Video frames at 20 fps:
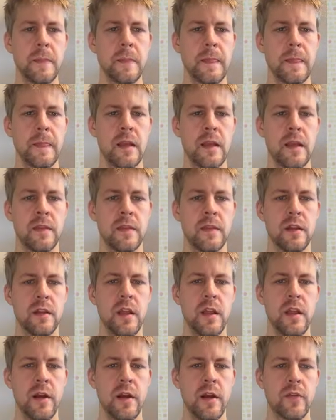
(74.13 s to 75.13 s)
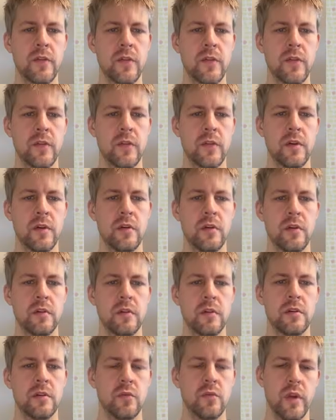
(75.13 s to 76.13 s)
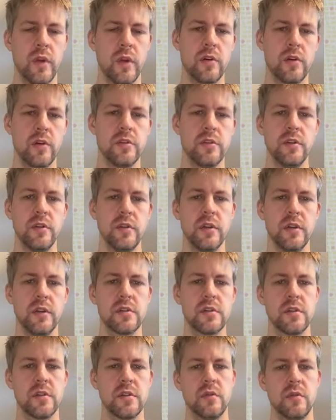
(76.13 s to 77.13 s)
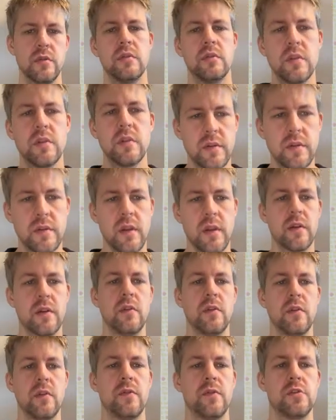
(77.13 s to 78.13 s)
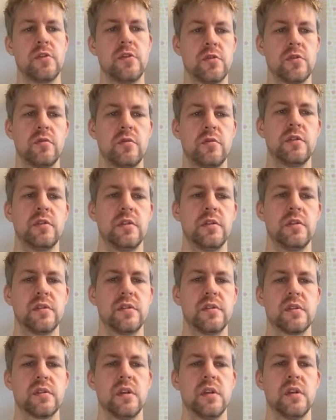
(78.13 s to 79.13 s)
The length we are returning, so the length of the shortest